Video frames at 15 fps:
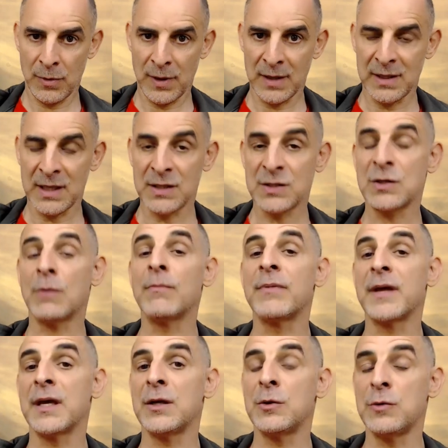that there is
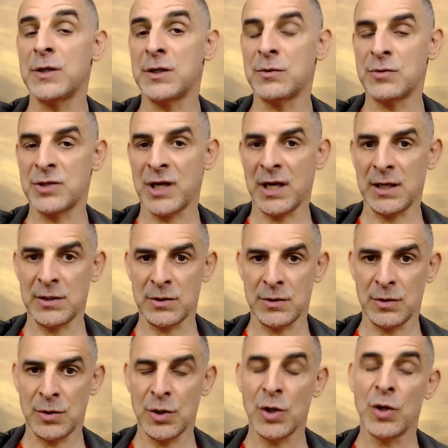something you need to change,
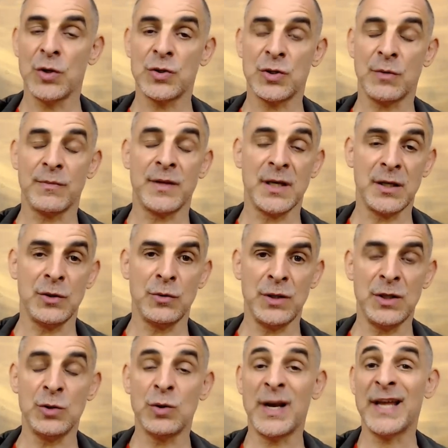something you
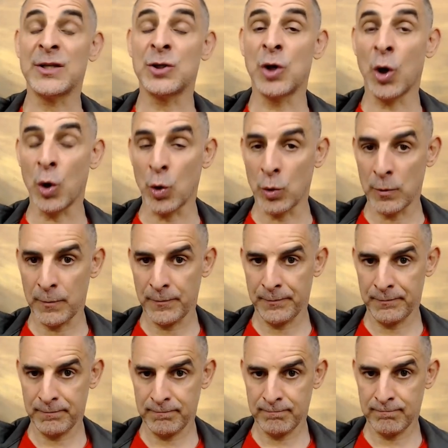need to let go,
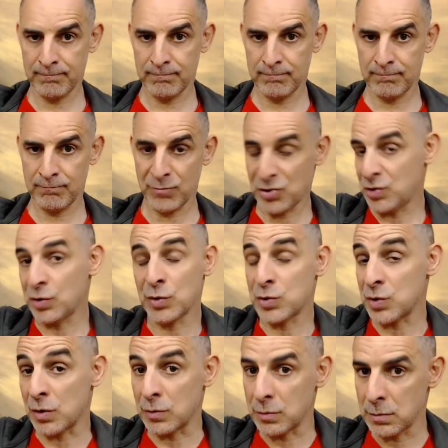which is
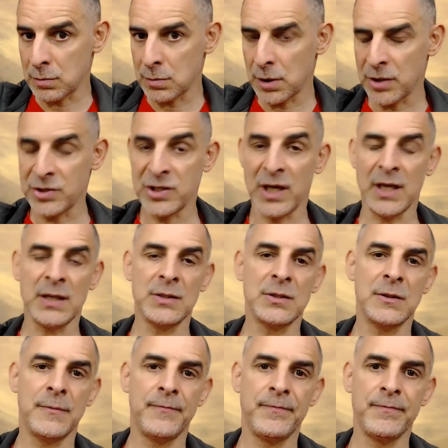also a
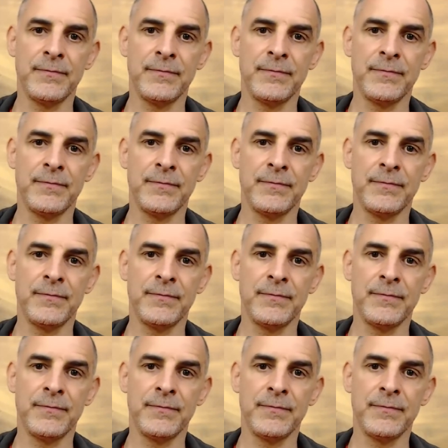change.